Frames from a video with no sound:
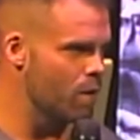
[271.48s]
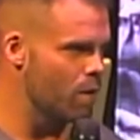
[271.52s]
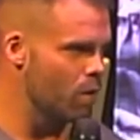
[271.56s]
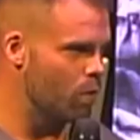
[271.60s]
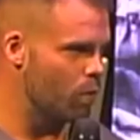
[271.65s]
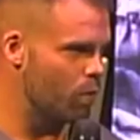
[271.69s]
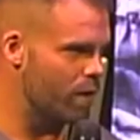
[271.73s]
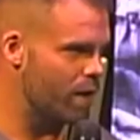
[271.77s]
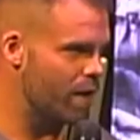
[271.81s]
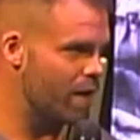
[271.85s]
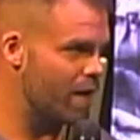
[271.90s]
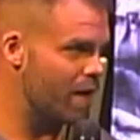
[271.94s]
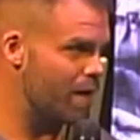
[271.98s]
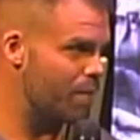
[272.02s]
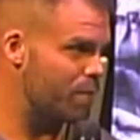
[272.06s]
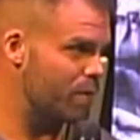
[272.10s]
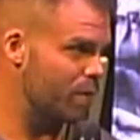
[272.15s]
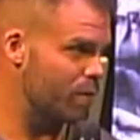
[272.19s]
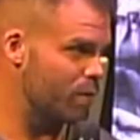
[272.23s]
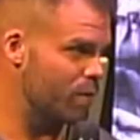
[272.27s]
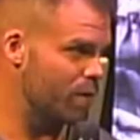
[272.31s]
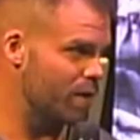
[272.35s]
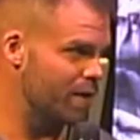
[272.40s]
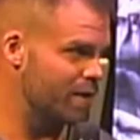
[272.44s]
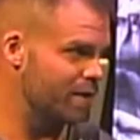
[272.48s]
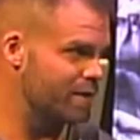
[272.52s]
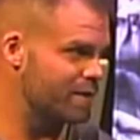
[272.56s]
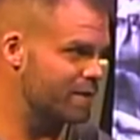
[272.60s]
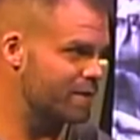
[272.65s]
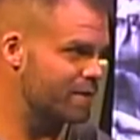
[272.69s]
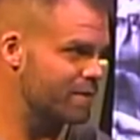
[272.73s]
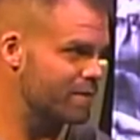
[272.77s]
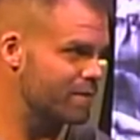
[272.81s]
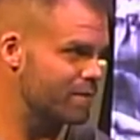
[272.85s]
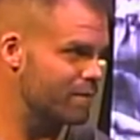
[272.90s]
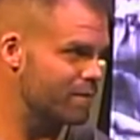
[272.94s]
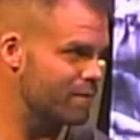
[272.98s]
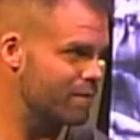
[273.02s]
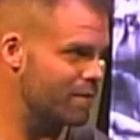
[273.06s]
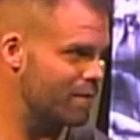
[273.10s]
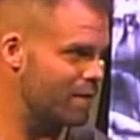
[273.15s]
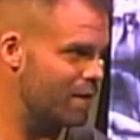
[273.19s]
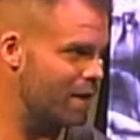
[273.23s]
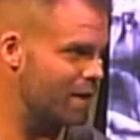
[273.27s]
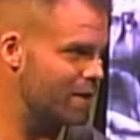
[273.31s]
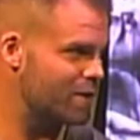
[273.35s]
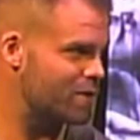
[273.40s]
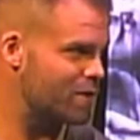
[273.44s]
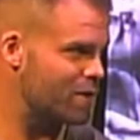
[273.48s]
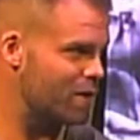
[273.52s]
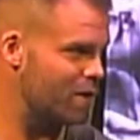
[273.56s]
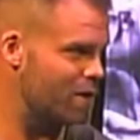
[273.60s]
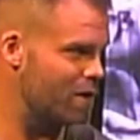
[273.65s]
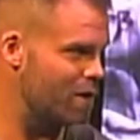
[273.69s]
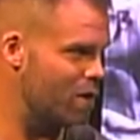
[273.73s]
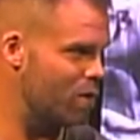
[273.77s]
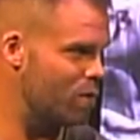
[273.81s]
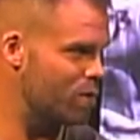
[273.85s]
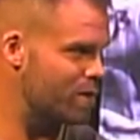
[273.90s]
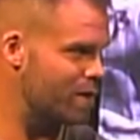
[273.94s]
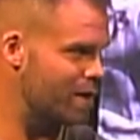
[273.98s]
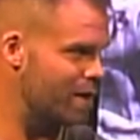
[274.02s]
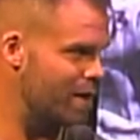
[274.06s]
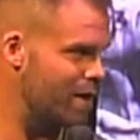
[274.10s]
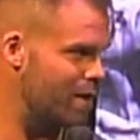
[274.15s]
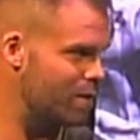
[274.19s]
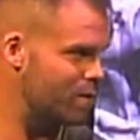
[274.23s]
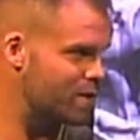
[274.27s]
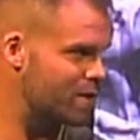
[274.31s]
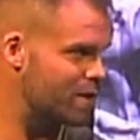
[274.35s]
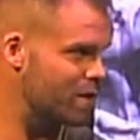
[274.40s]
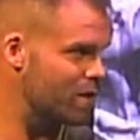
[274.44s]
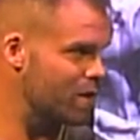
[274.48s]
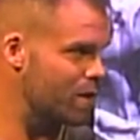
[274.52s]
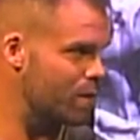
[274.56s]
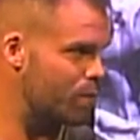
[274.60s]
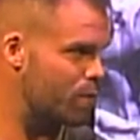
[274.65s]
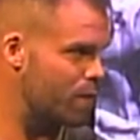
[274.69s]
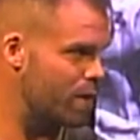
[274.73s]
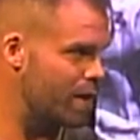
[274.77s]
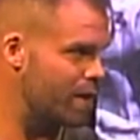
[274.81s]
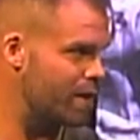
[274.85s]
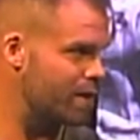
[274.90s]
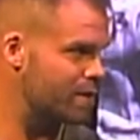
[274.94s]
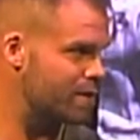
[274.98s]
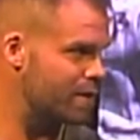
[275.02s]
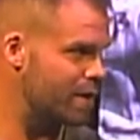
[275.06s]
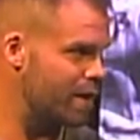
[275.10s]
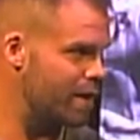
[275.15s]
what happened was I started out, and I was still an apprentice,